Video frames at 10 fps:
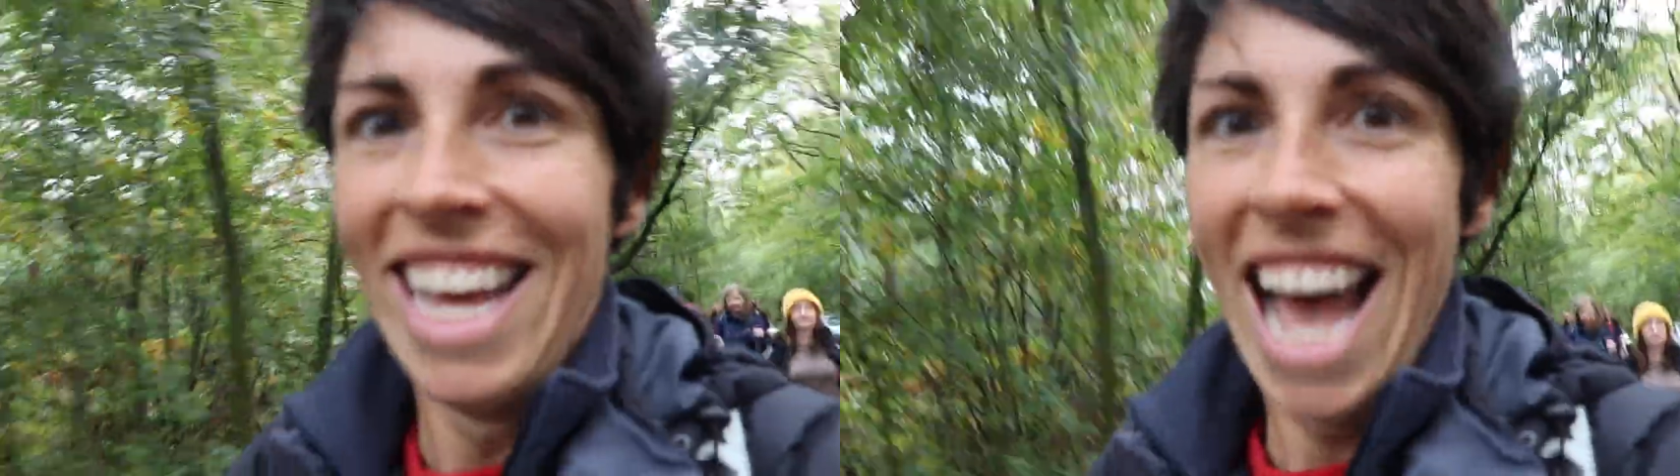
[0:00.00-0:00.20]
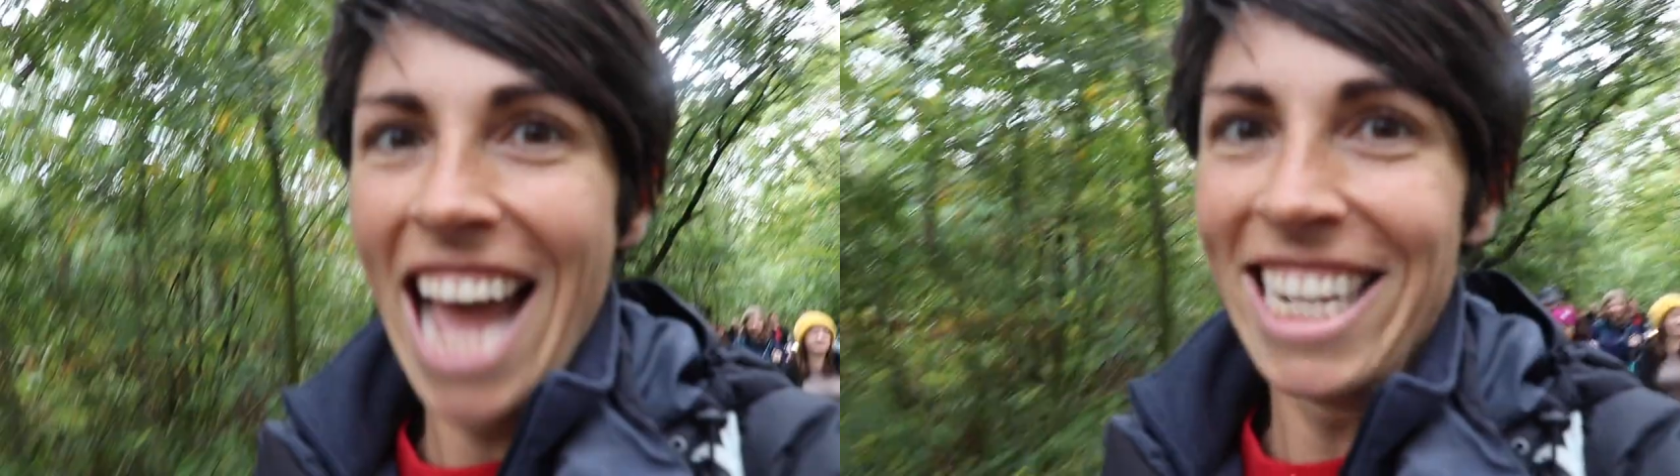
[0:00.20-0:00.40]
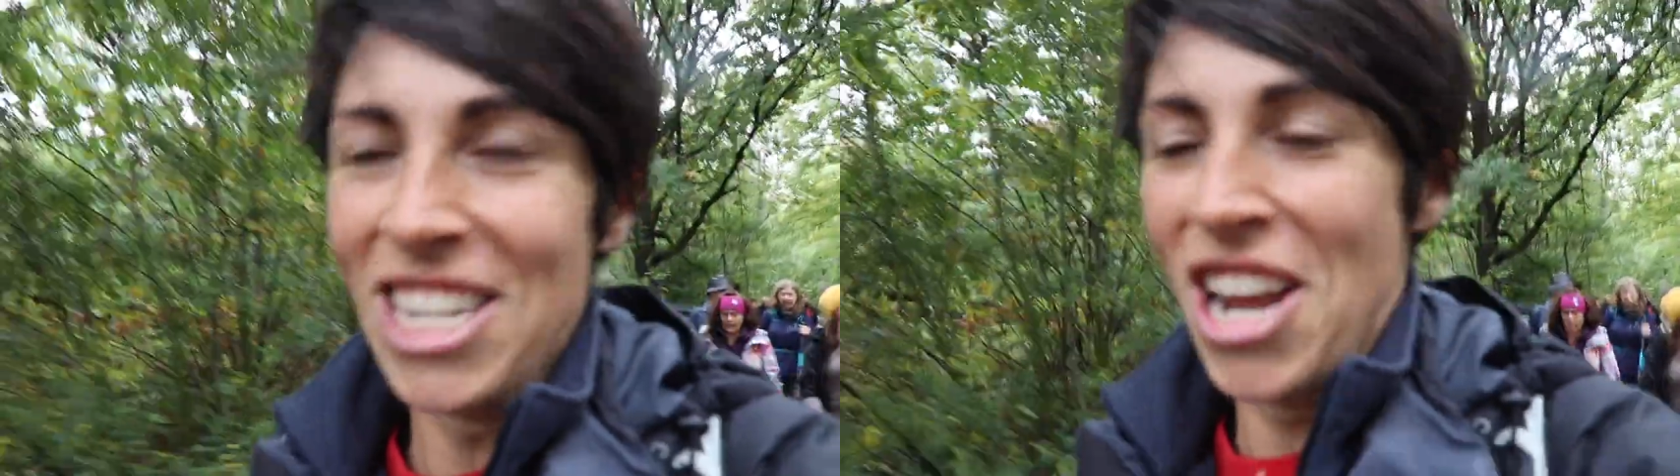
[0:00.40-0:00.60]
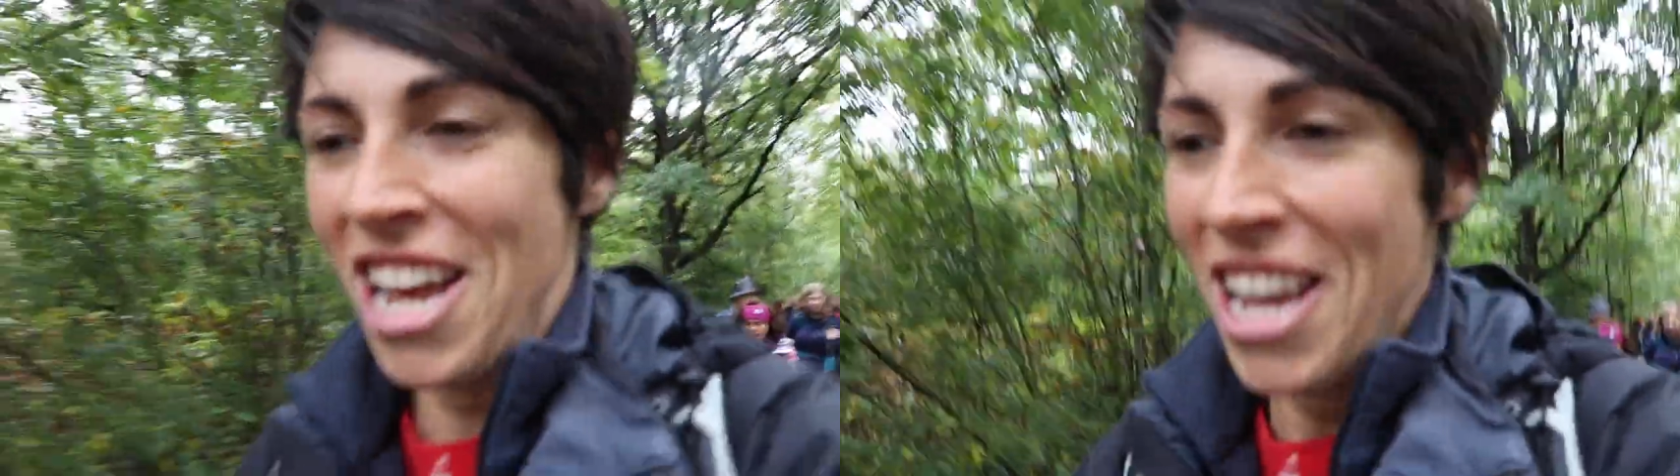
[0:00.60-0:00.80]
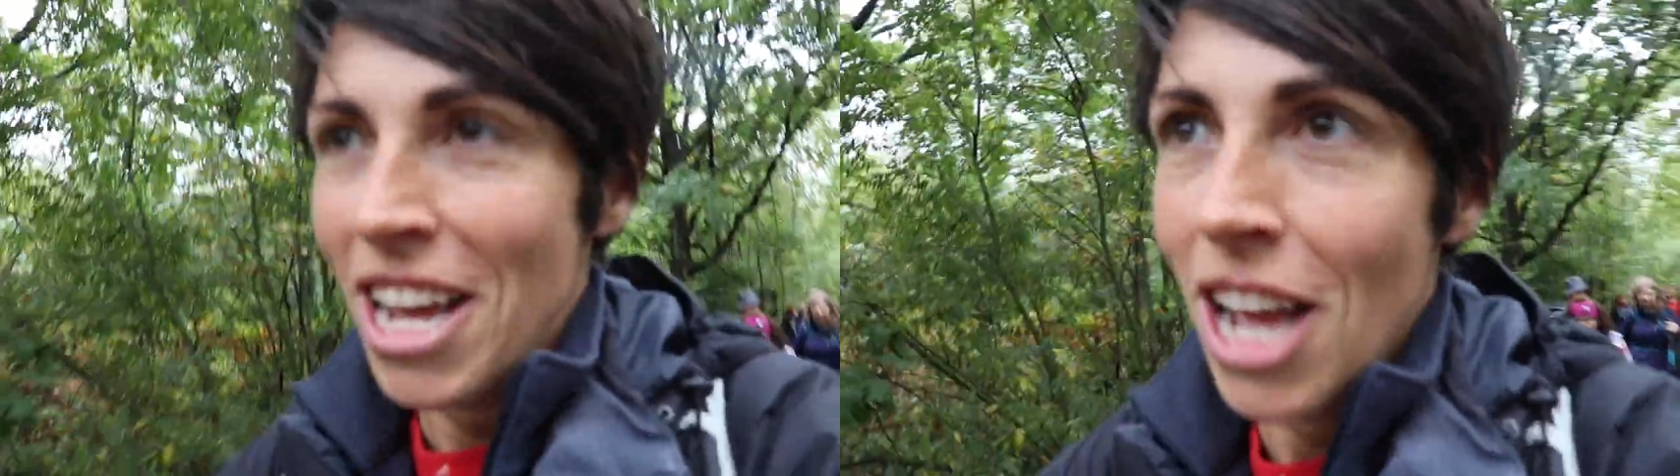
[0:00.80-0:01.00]
and
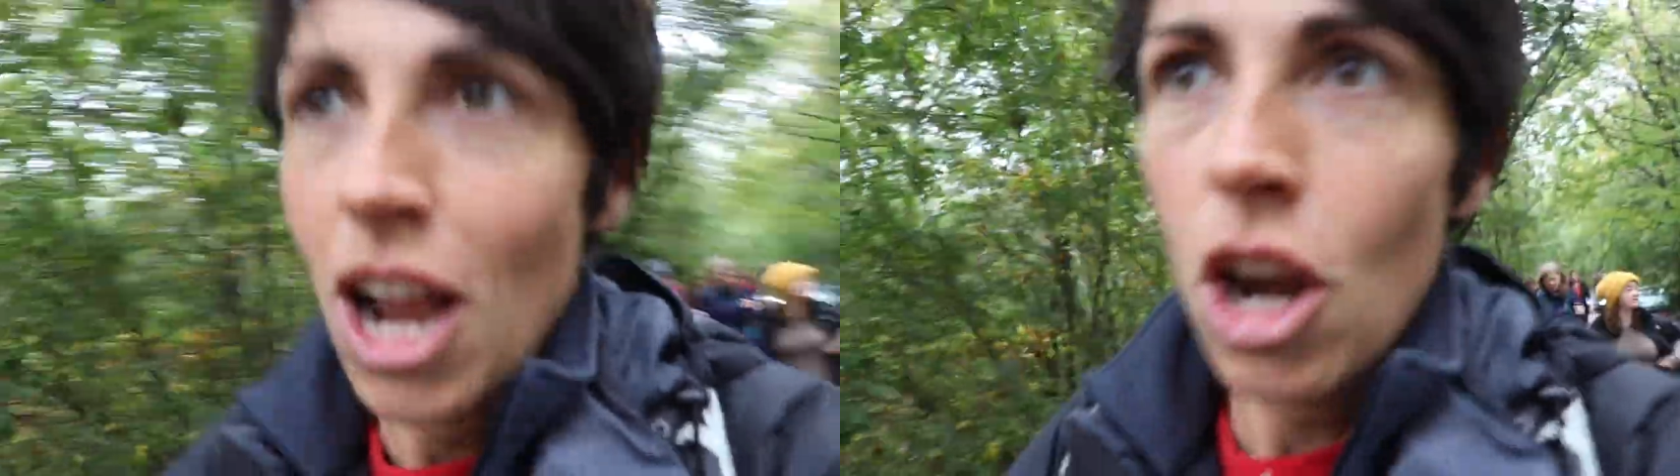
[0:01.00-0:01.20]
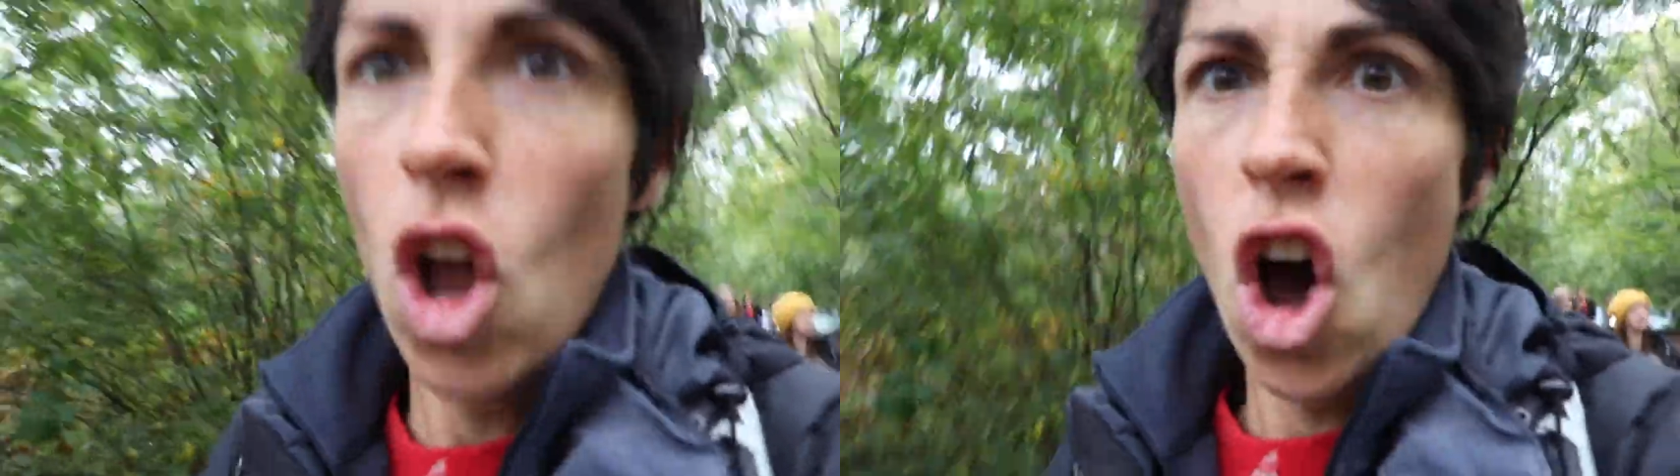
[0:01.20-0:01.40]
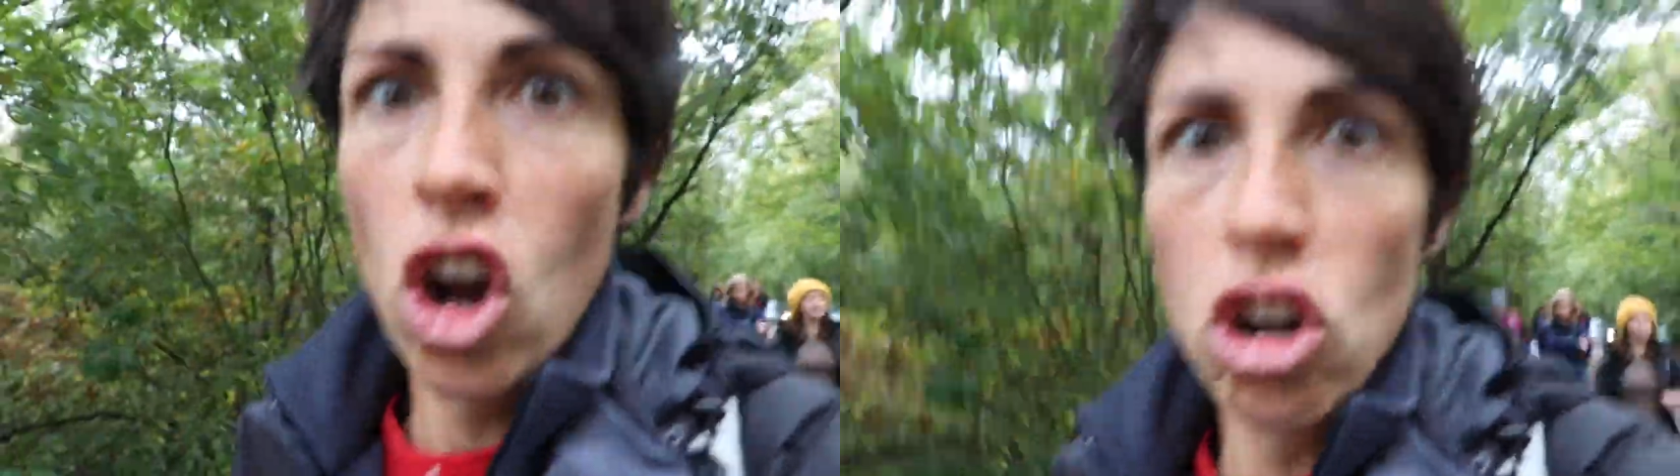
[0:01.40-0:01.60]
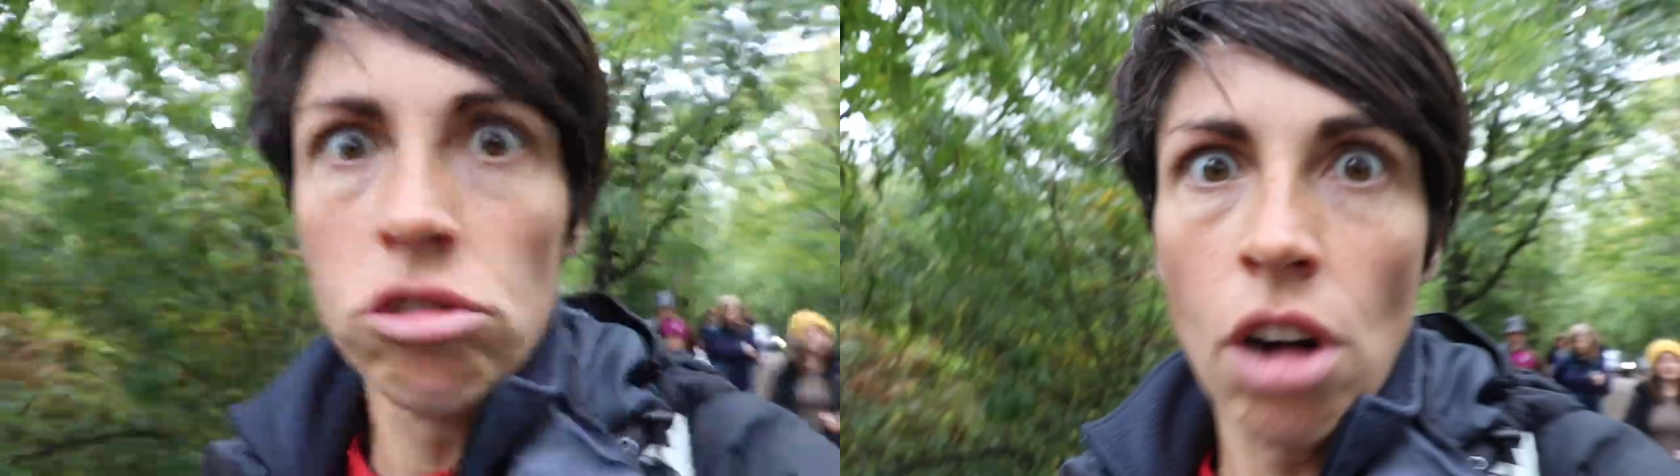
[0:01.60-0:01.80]
long